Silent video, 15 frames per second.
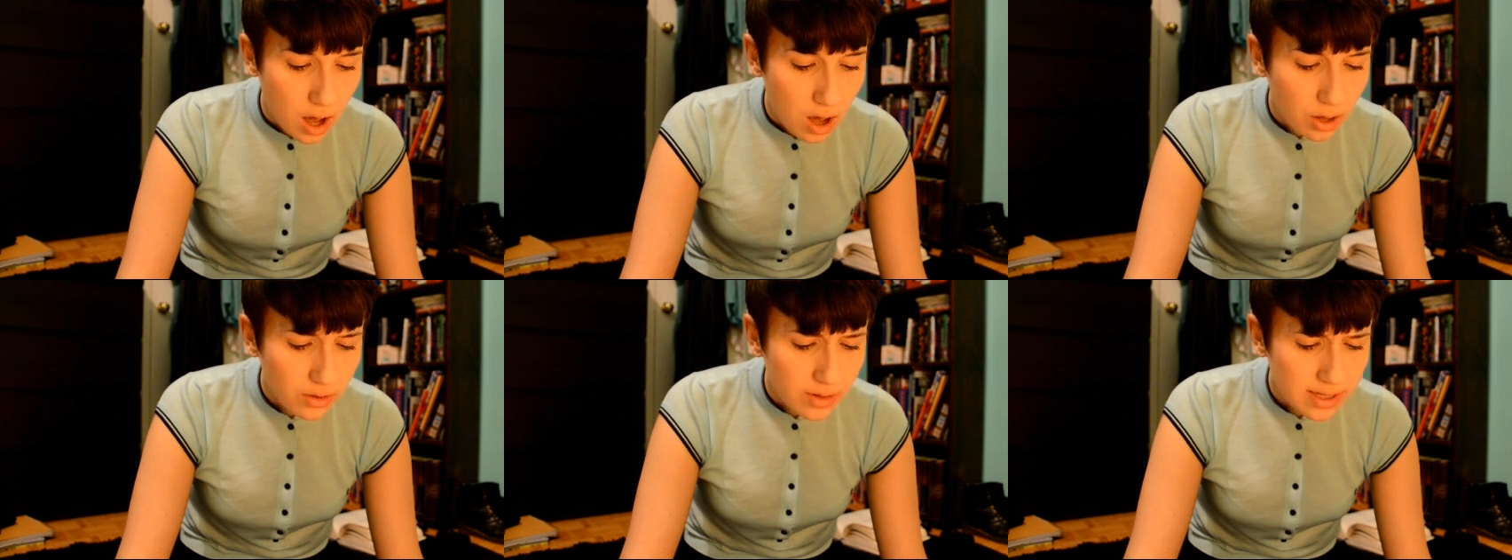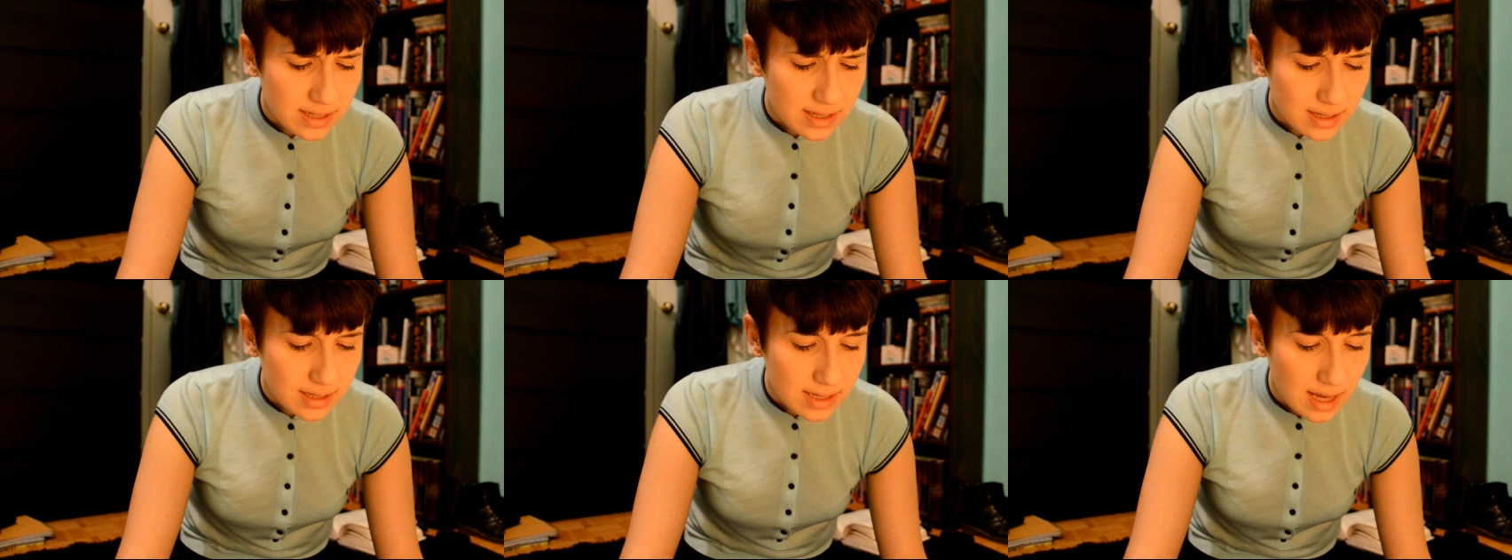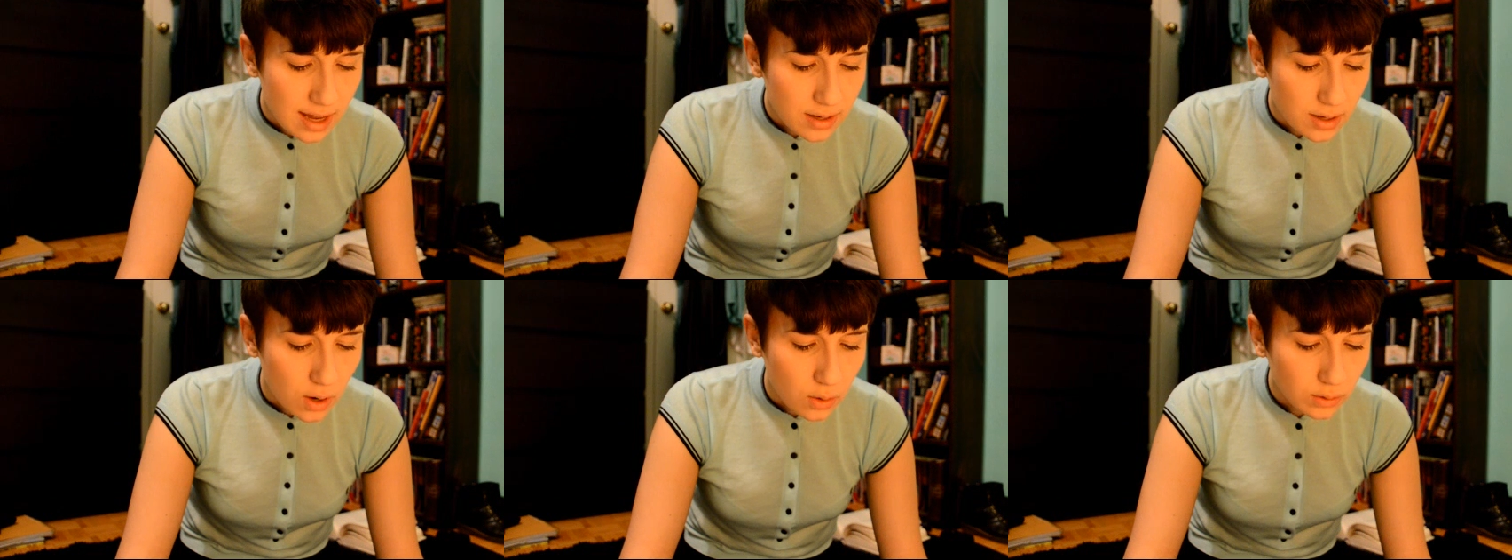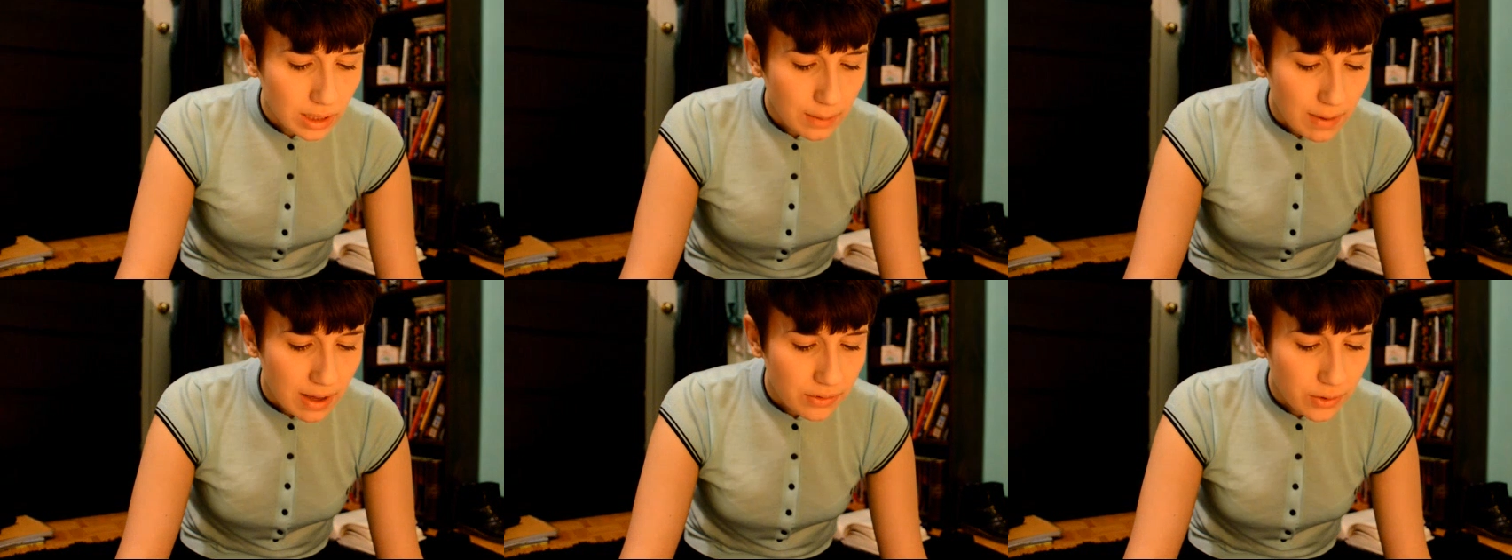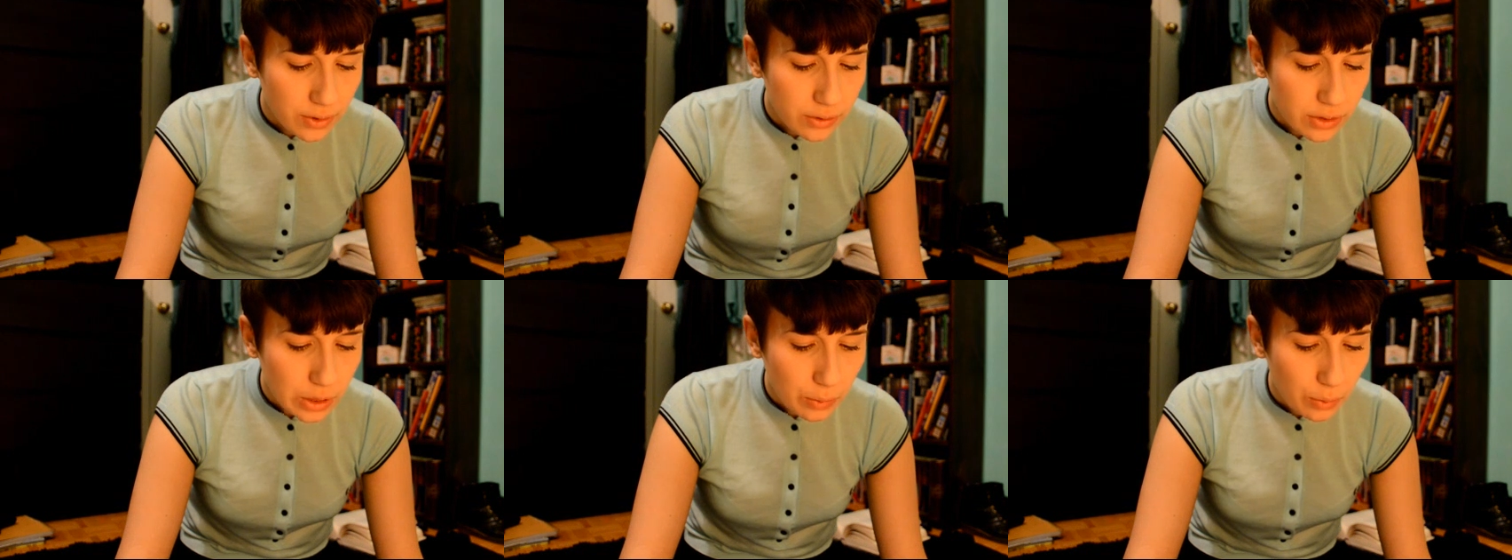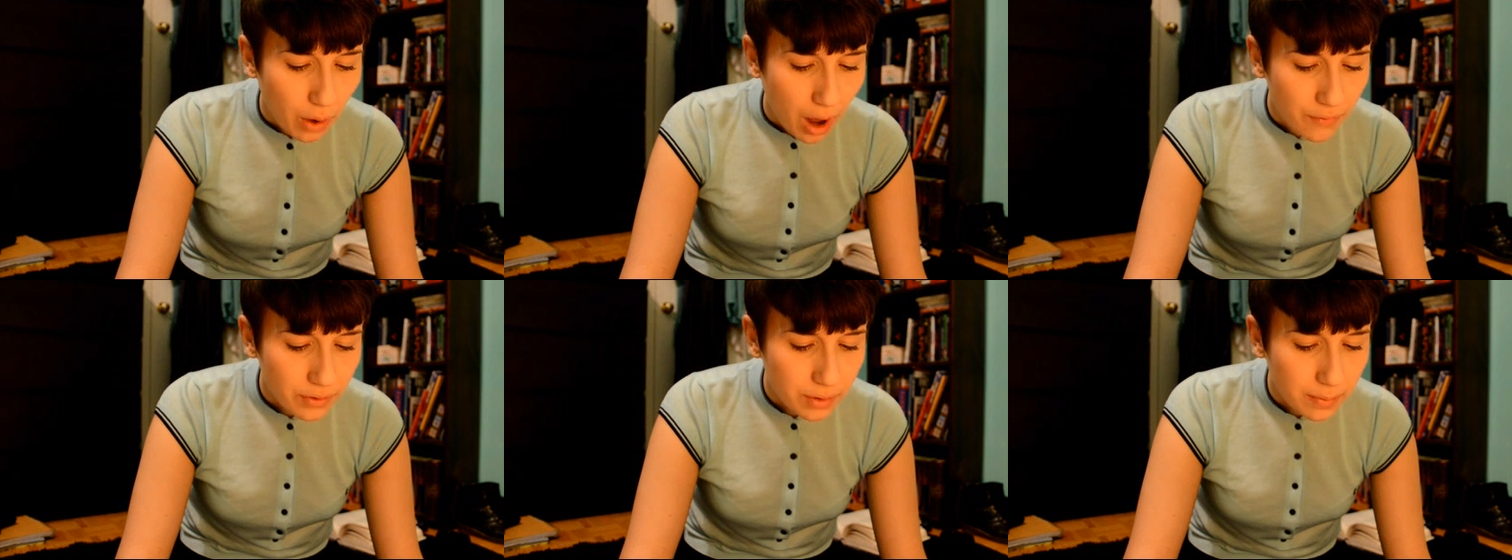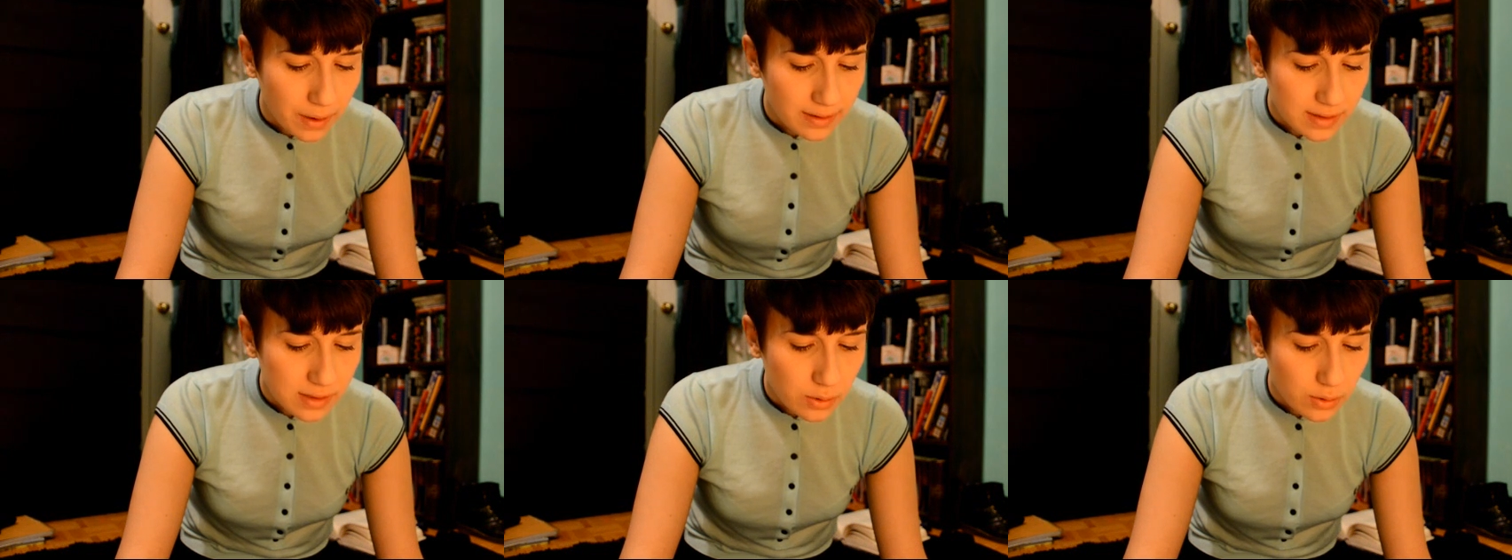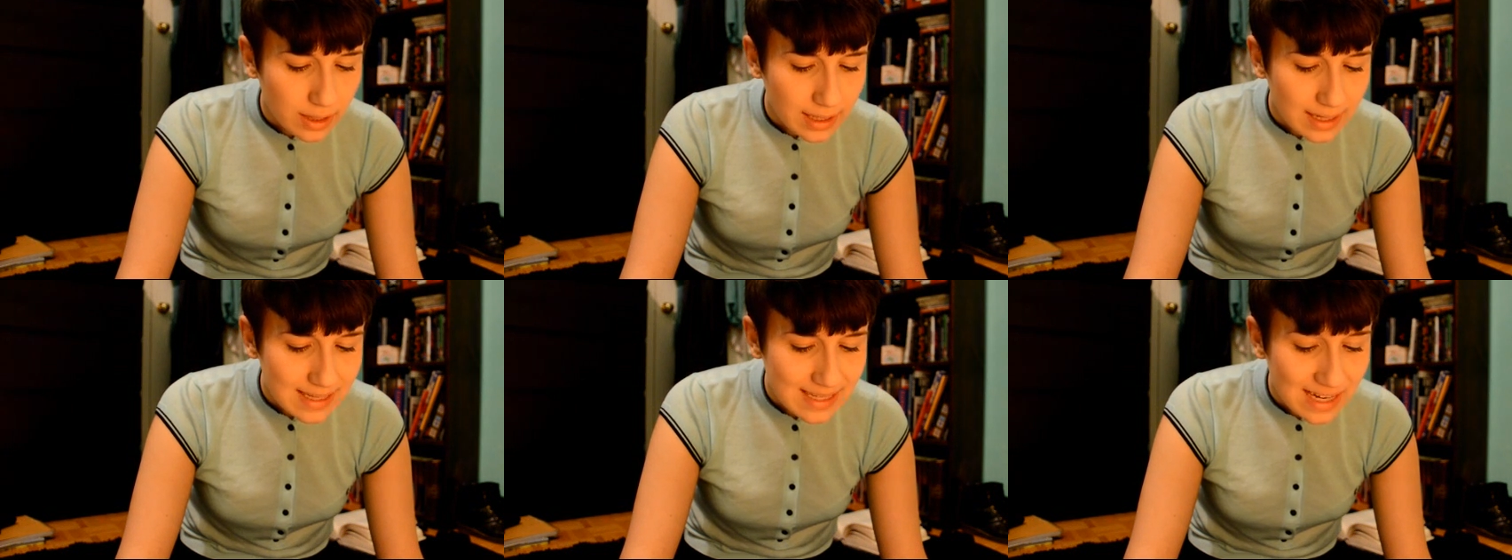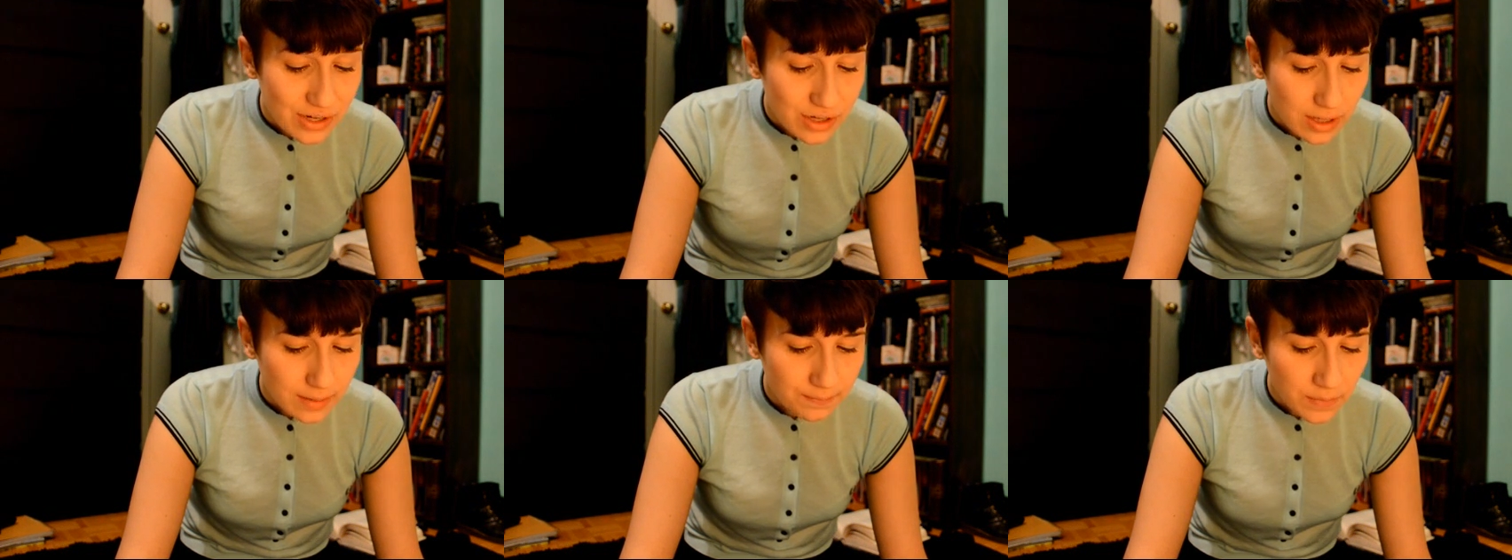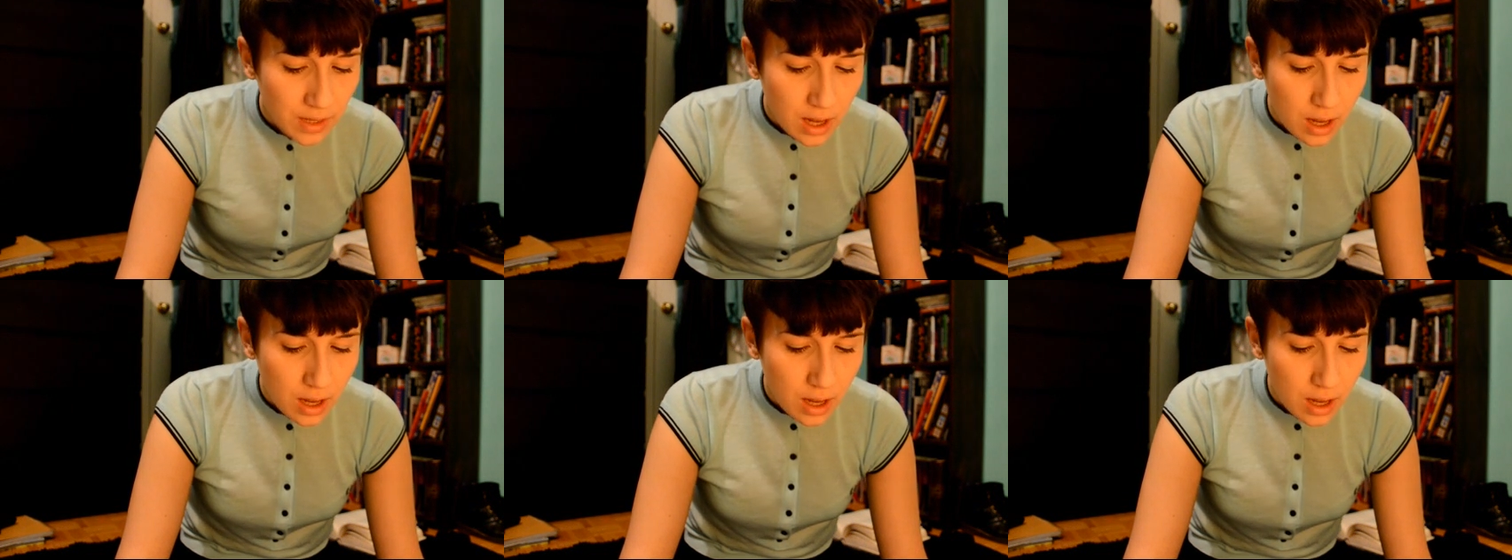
All this is said only by those who profit by this organization,